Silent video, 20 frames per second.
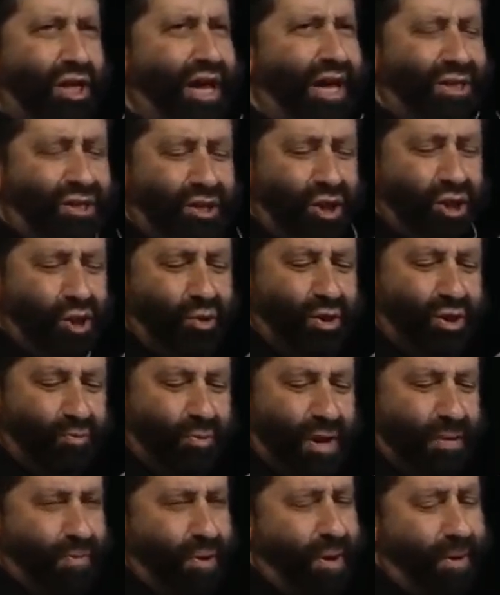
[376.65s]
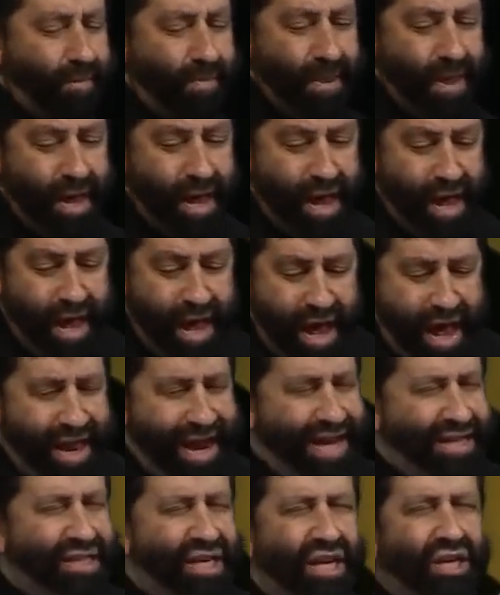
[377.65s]
against the Jewish people.
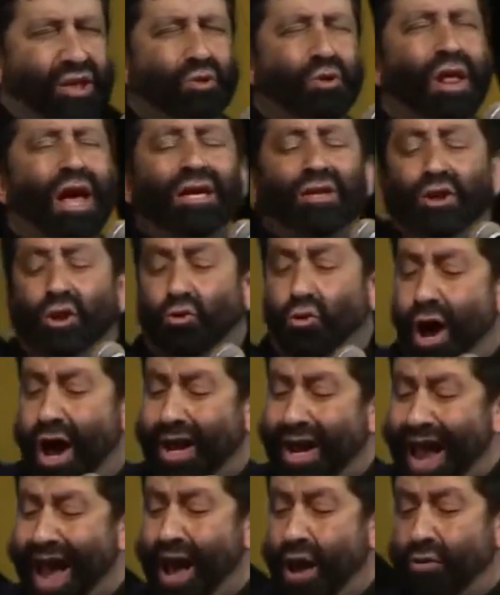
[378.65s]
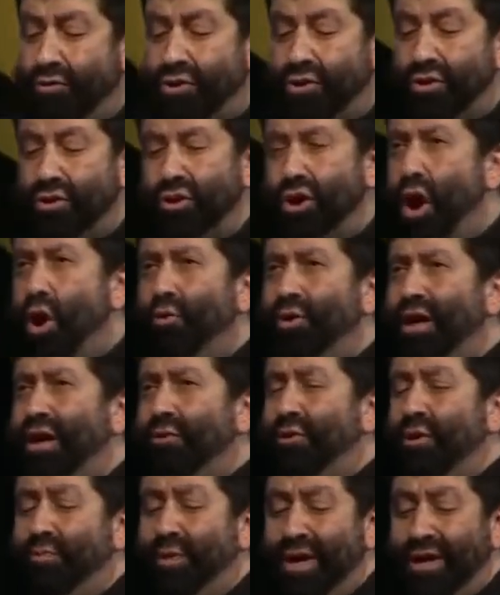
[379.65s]
And as the Israelites cried out, knowing
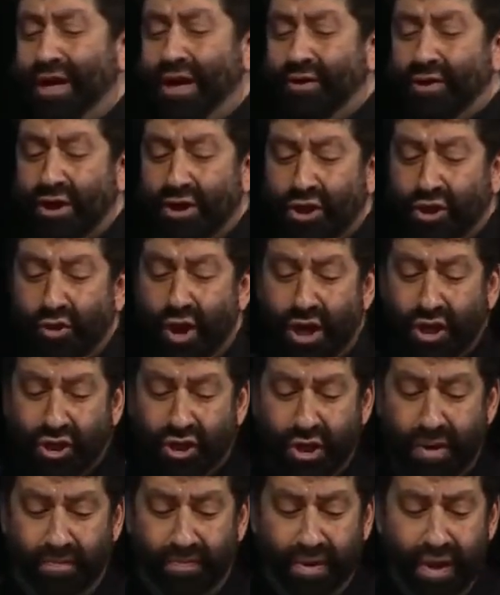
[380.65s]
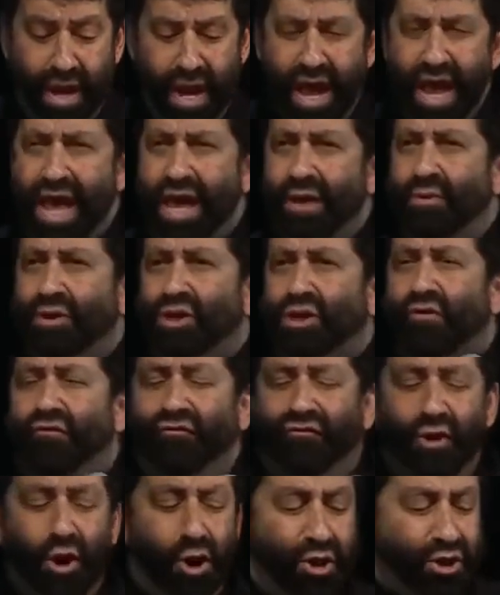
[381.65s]
it would be their destruction, it was the
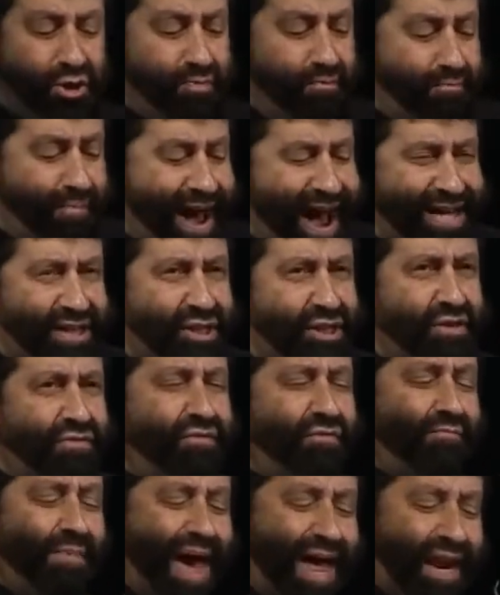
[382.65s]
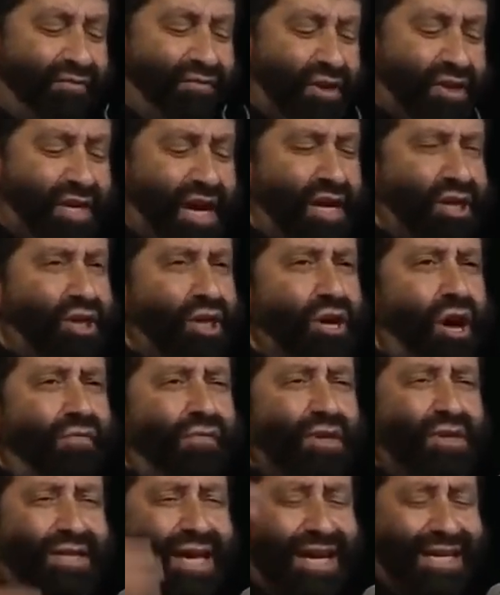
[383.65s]
first massive manifestation
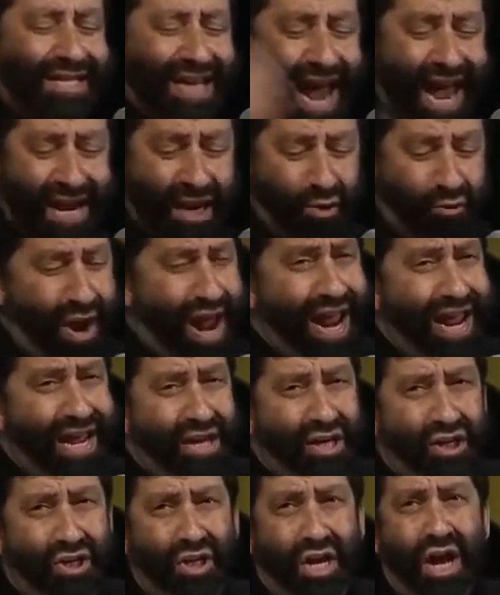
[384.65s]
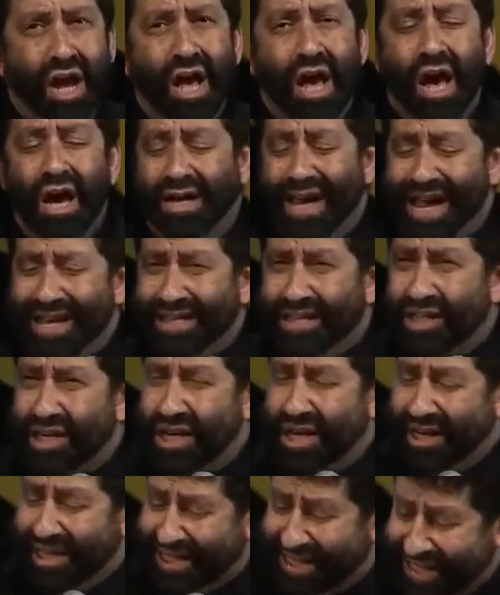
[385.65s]
of the satanic rage against
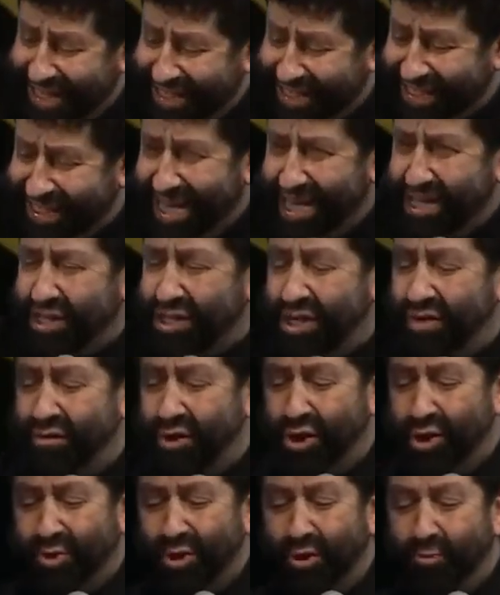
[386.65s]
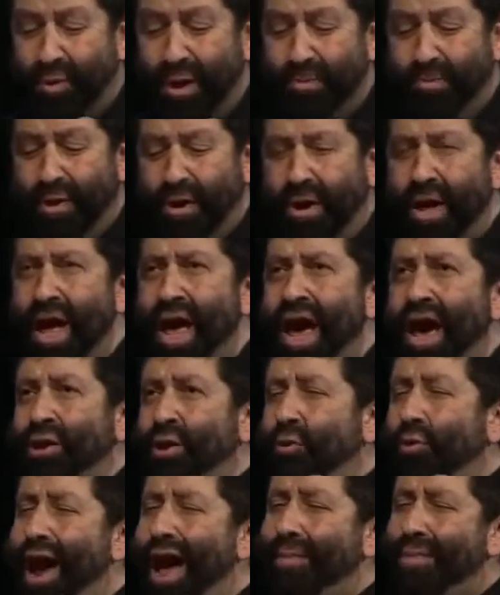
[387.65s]
the existence of the Jewish people.
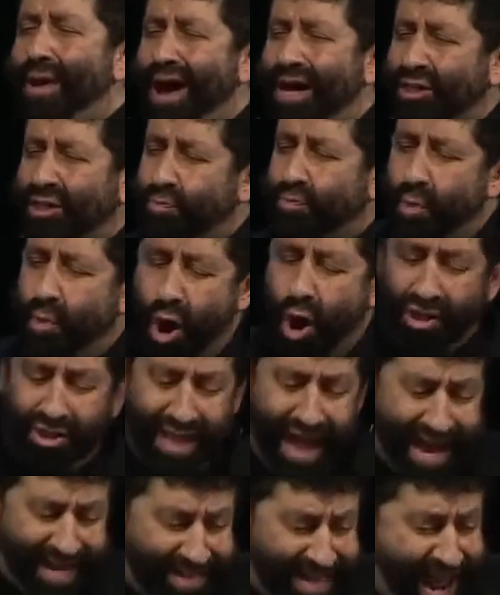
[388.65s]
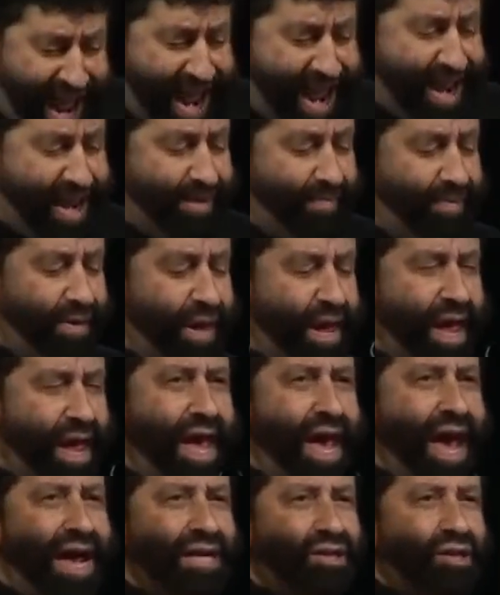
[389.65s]
And the rabbis marked that day
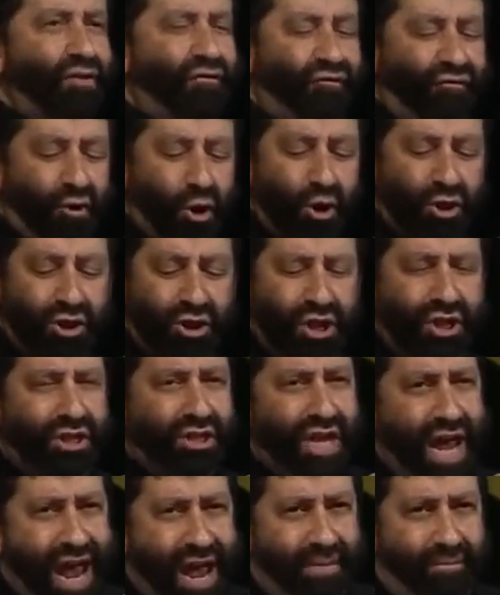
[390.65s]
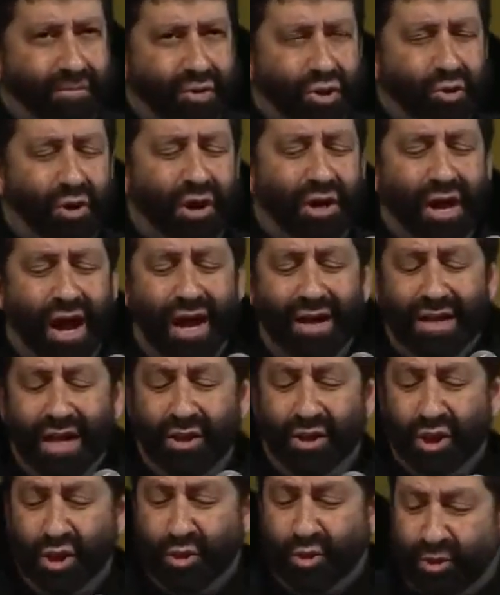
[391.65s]
as the first attempt to
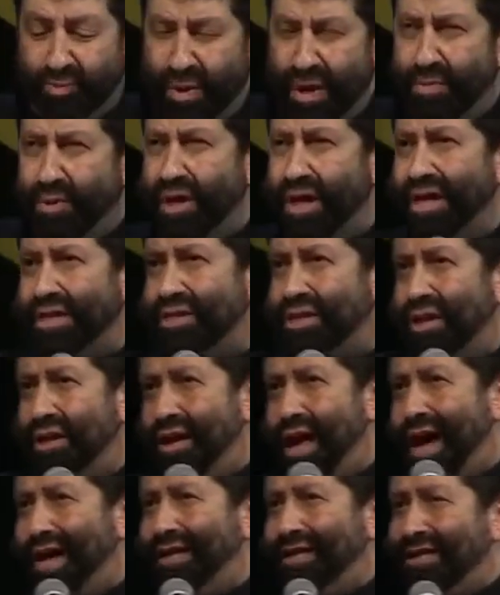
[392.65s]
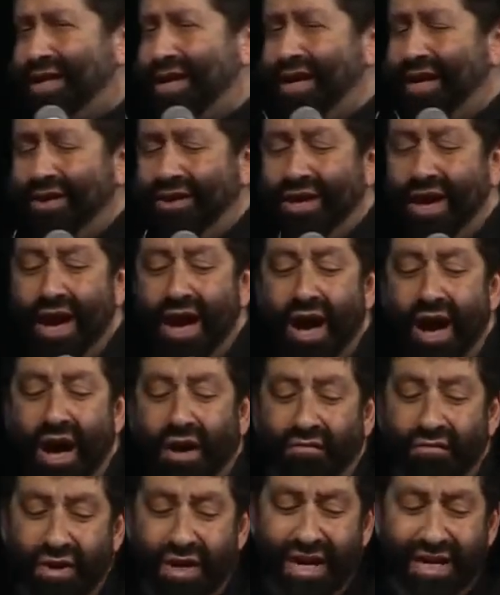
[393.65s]
annihilate the Jewish people, it's the 19th
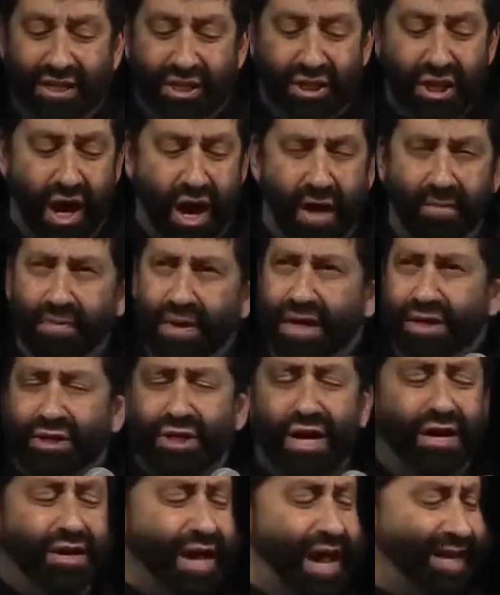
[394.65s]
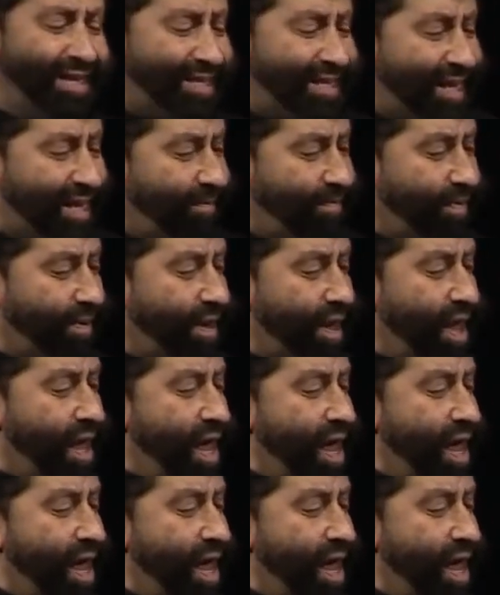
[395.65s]
of Nisan, Nisan 19.